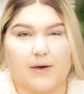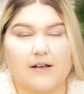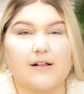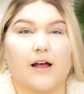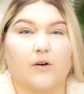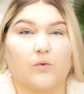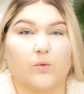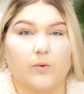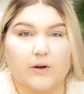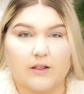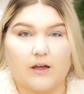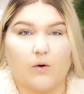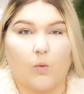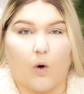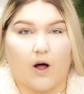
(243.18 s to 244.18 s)
because I
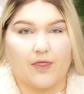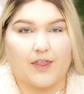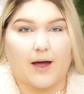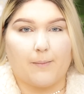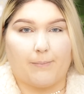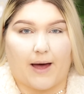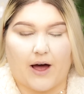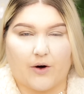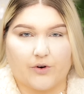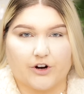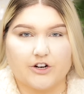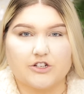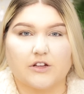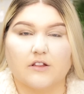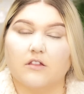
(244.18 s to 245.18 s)
really want that powder
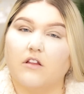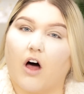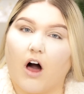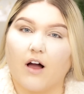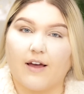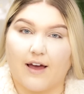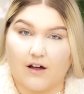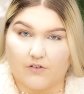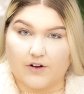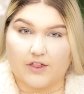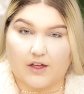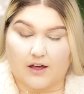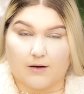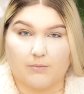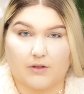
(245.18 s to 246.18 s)
to lock
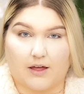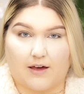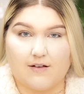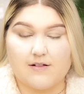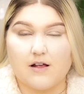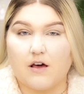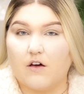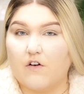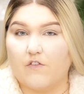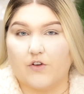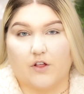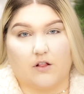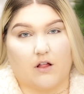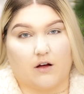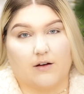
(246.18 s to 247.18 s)
everything in place for
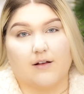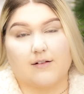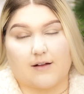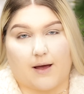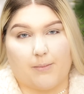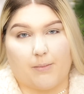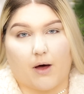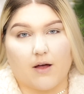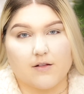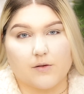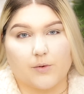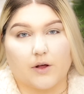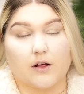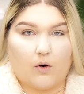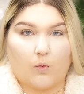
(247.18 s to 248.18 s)
the longest time
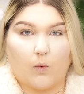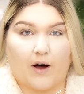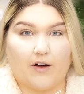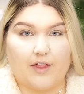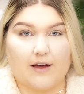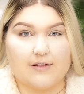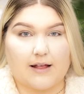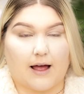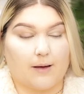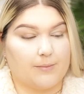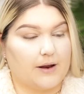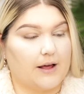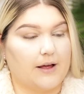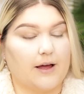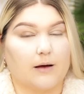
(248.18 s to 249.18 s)
possible. While that's
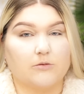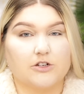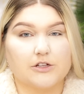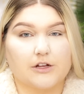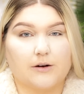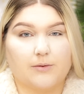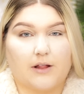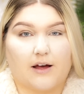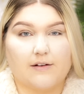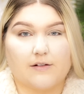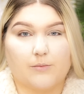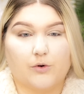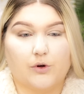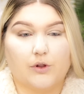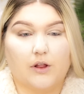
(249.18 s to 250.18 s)
happening, I'm just going to apply
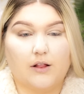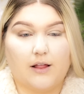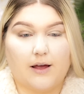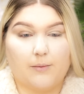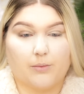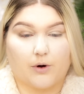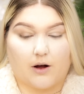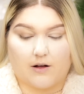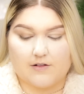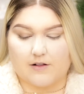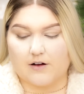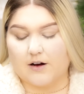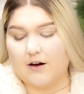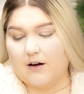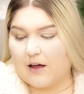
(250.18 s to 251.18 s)
some Hoola Light
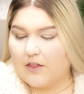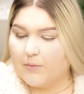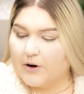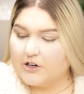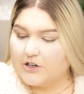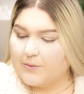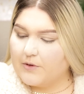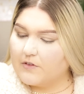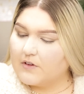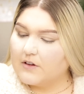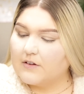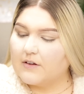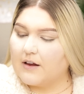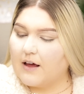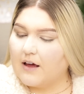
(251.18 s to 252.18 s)
bronzer, and the brush I'm using
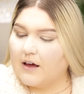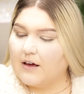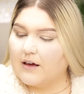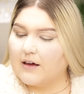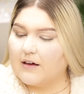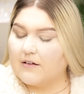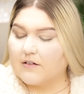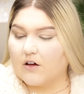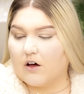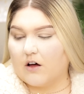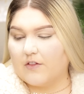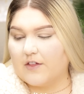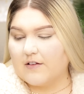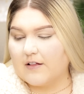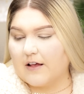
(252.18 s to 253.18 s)
today is
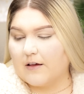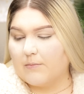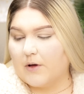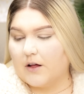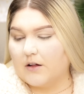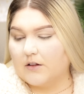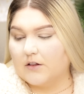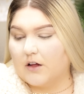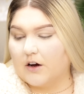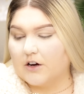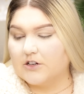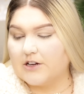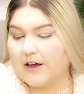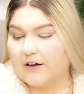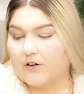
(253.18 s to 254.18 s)
called the Sigma
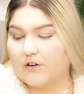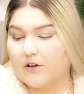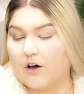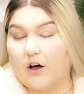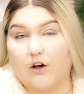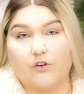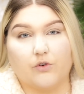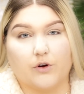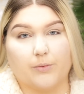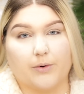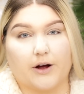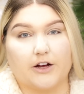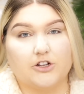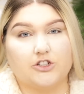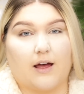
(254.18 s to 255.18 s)
Large Angled Contour
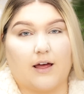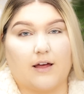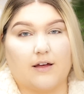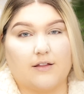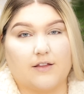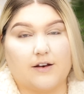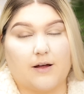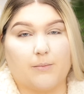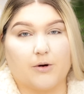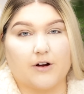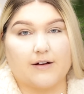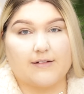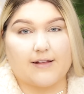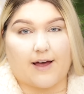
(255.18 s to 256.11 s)
Brush, and the number is